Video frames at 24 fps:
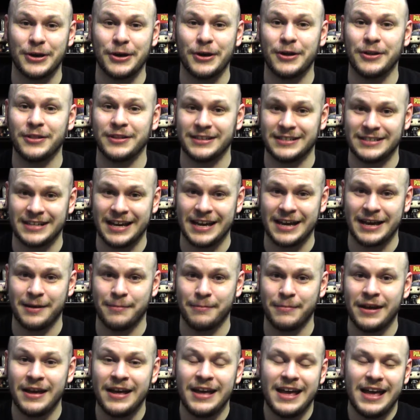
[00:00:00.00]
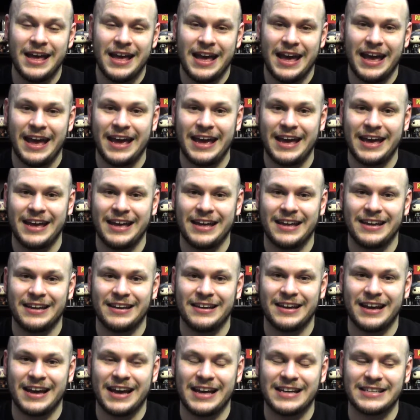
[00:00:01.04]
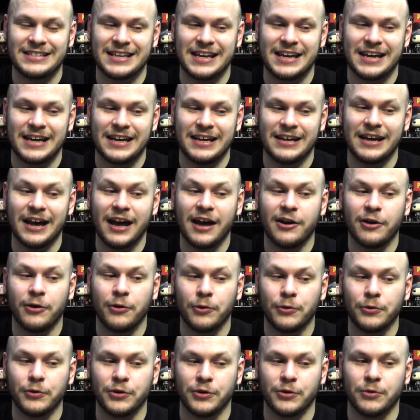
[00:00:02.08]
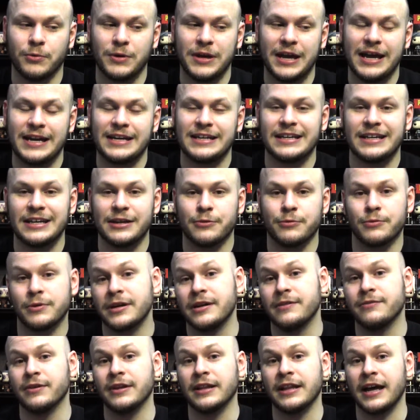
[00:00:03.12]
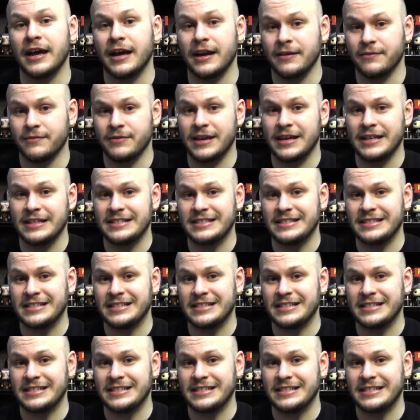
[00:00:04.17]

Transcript: all the time, and as I got older, we had to get rid of a lot of that